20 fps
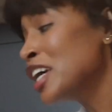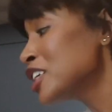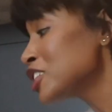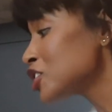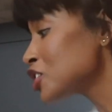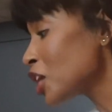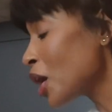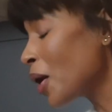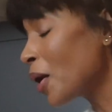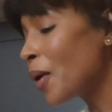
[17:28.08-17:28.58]

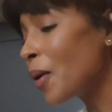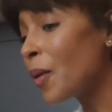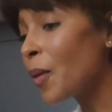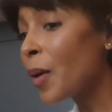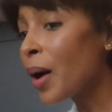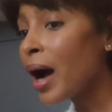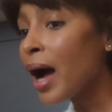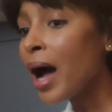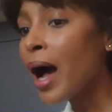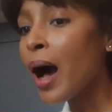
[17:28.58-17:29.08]

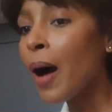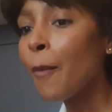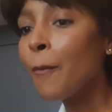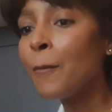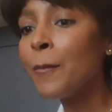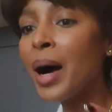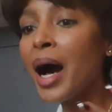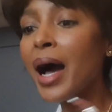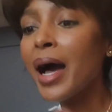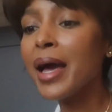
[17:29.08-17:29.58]
So,
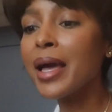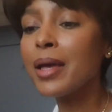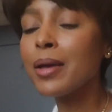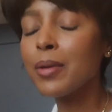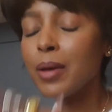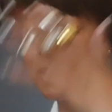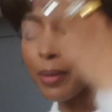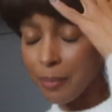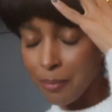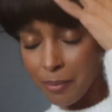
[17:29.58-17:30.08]
my
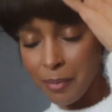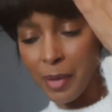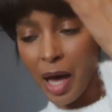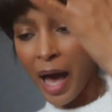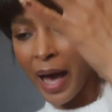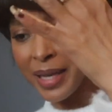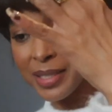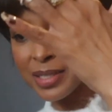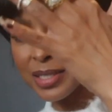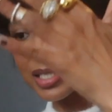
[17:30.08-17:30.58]

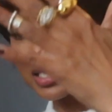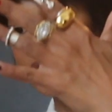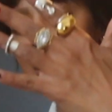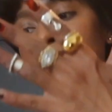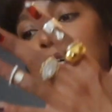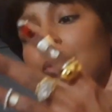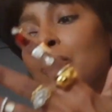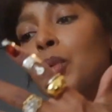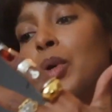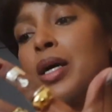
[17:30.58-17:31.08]

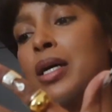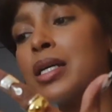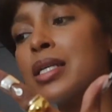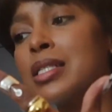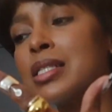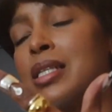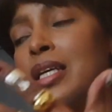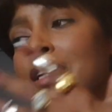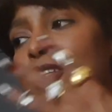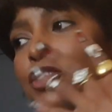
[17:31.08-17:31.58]
idea
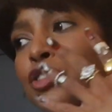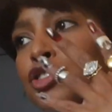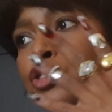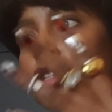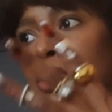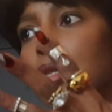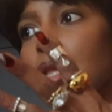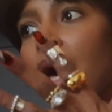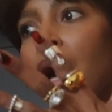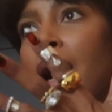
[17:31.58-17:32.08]
was in
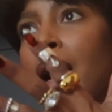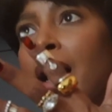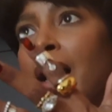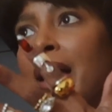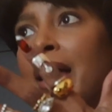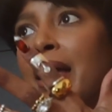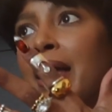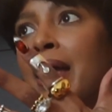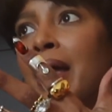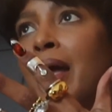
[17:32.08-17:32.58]

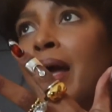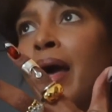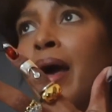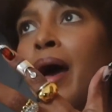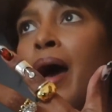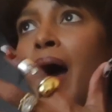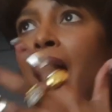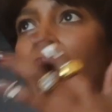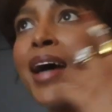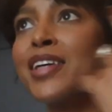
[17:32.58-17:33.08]
July,
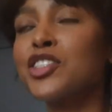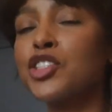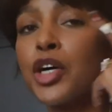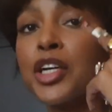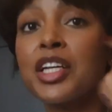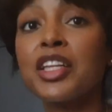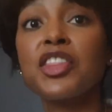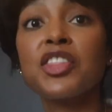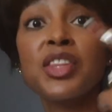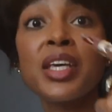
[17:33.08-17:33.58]
I
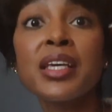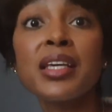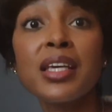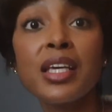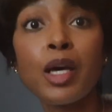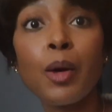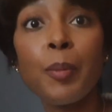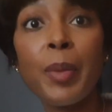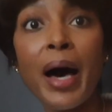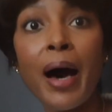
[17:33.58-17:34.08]
started
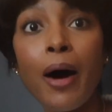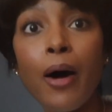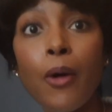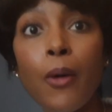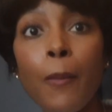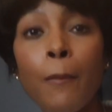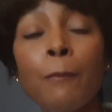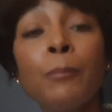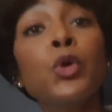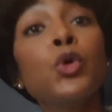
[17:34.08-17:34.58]
thinking
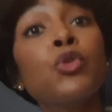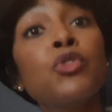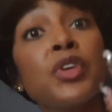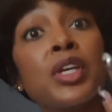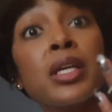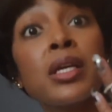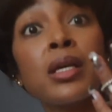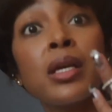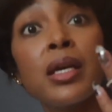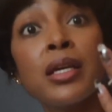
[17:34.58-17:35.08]
about
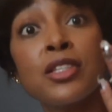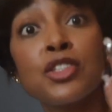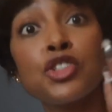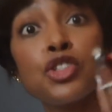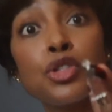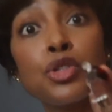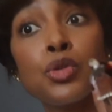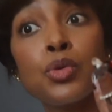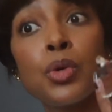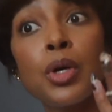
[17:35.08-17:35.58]
moving
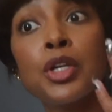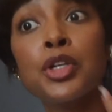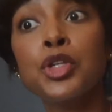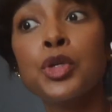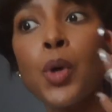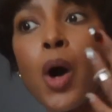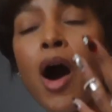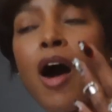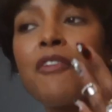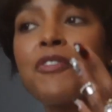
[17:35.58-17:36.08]
into a
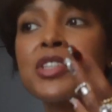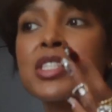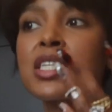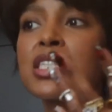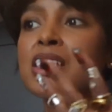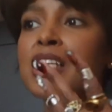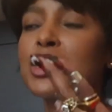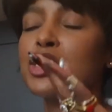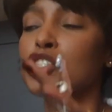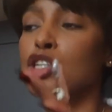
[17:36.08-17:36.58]
new office
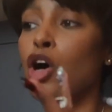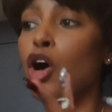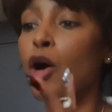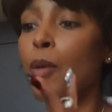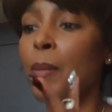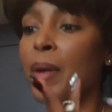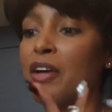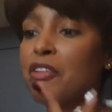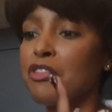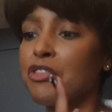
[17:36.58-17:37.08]
because I saw
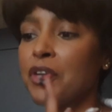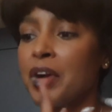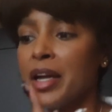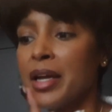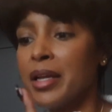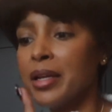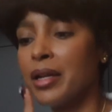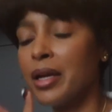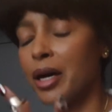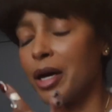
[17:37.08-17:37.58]
my
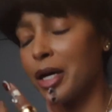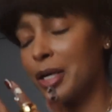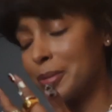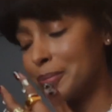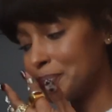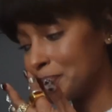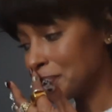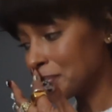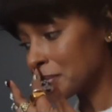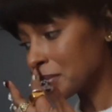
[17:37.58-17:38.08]

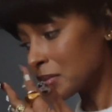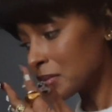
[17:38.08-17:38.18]
friend